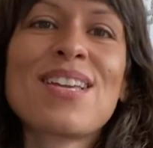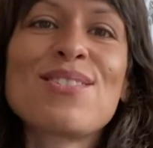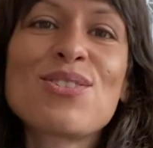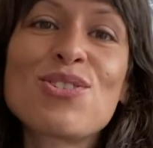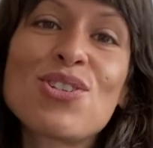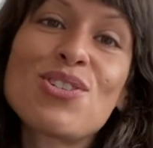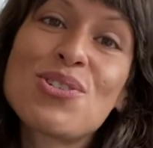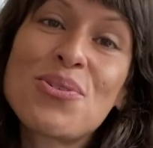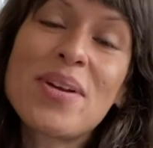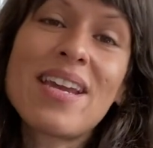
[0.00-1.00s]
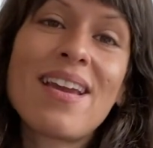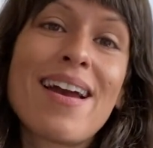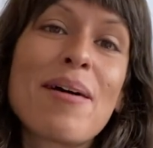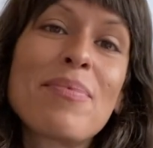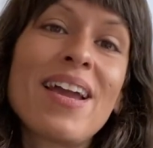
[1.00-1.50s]
So just to
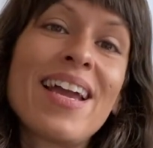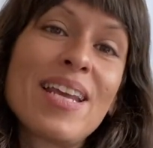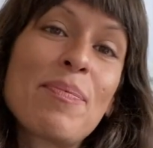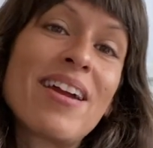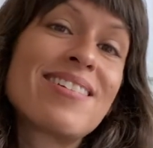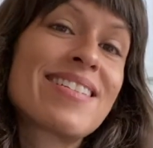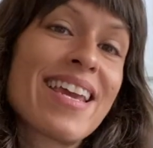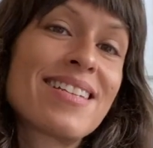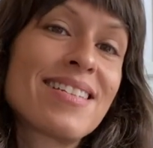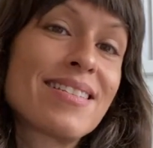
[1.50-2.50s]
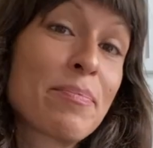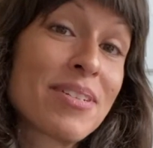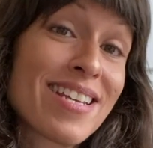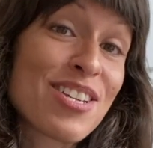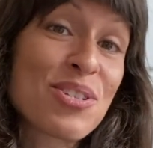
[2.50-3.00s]
recap, any pair of skates has the
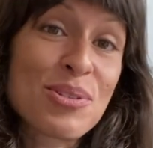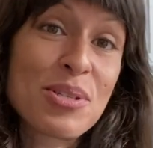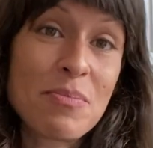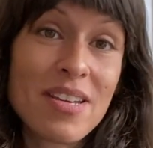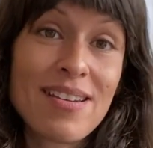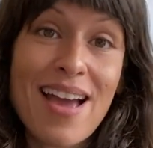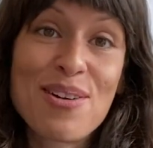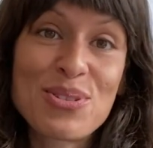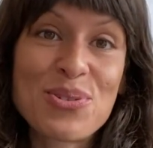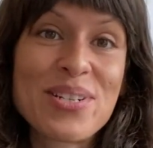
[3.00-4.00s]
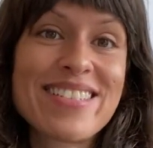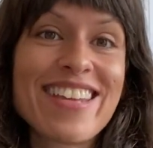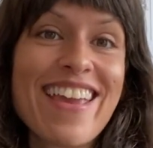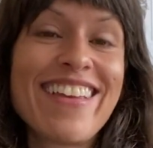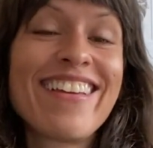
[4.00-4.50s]
potential to be an outdoor
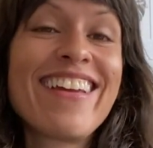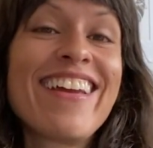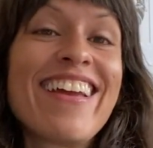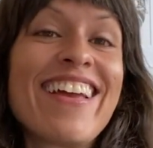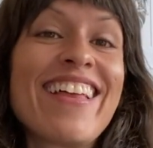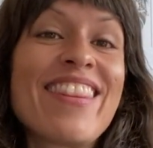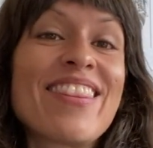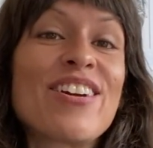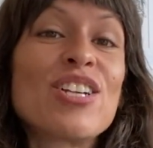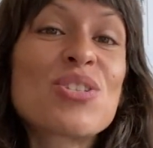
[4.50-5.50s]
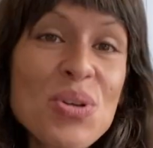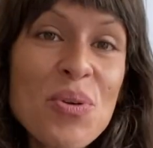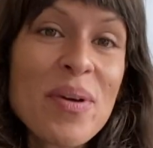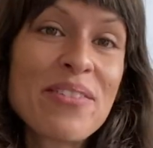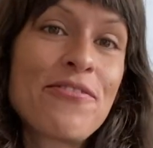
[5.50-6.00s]
skate. There are
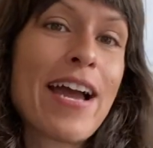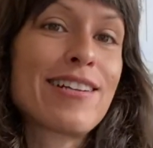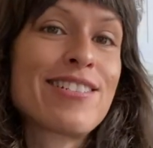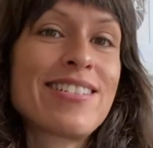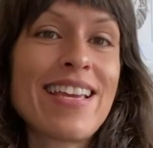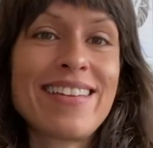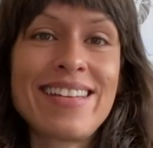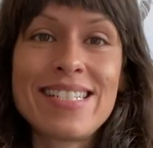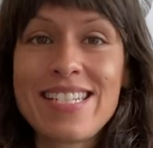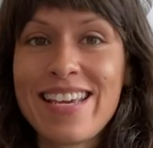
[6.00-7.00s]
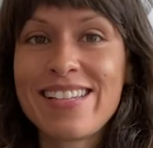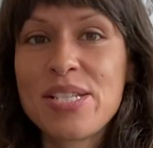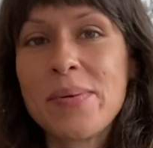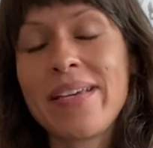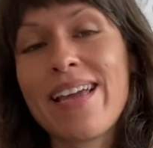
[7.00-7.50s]
two main factors that you need to take
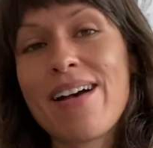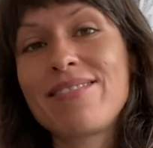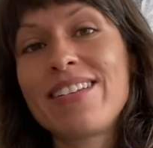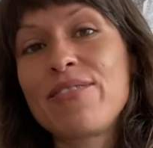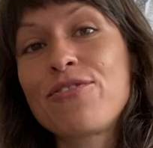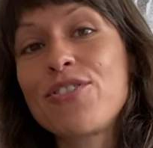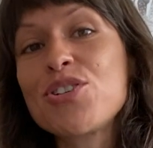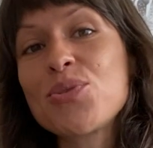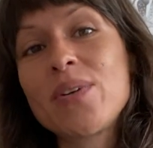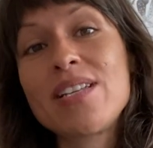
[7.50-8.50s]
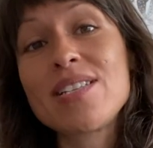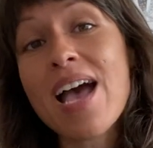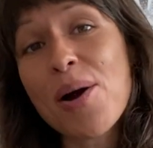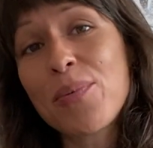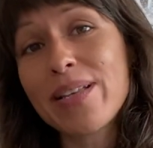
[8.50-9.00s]
into account. First one is
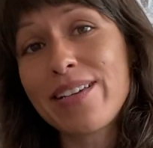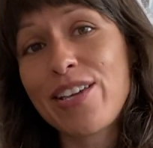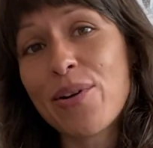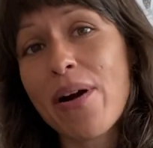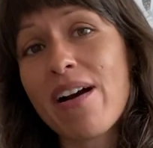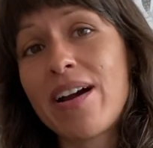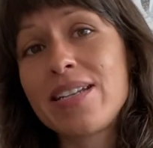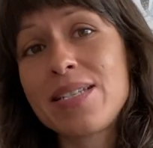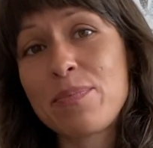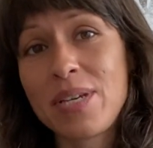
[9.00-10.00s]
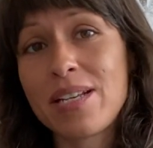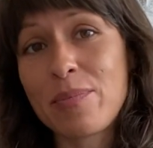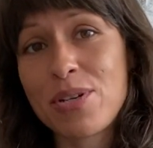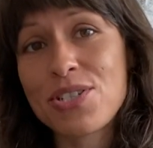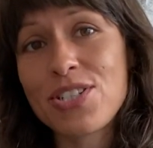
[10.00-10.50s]
how willing you are to beat
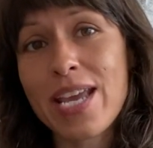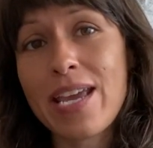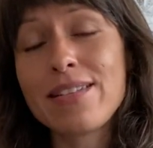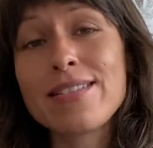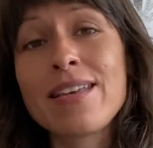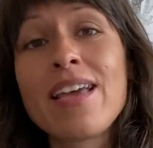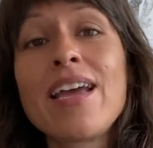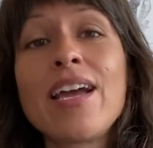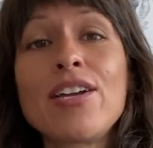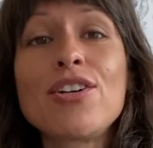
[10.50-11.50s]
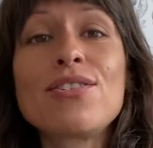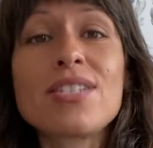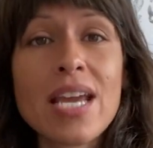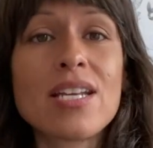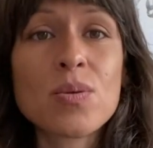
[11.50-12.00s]
up your skates. Your
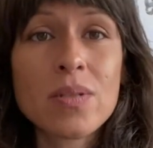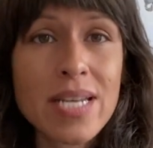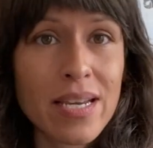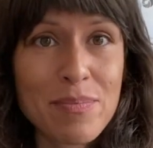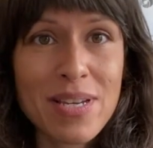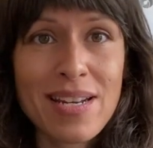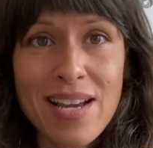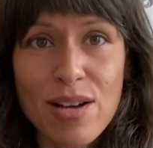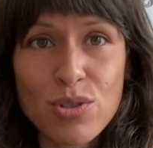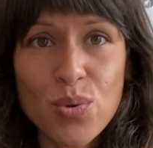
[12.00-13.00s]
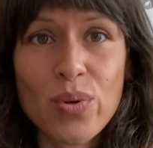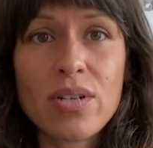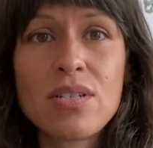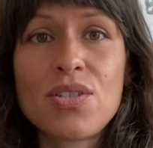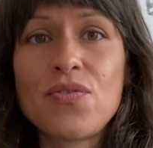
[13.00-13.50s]
skates will take a beating
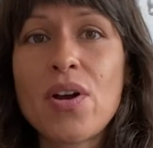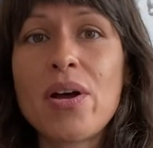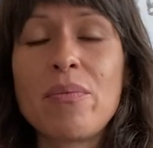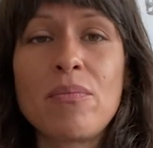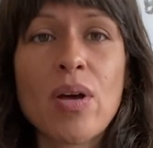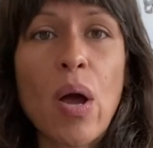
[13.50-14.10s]
outdoors, from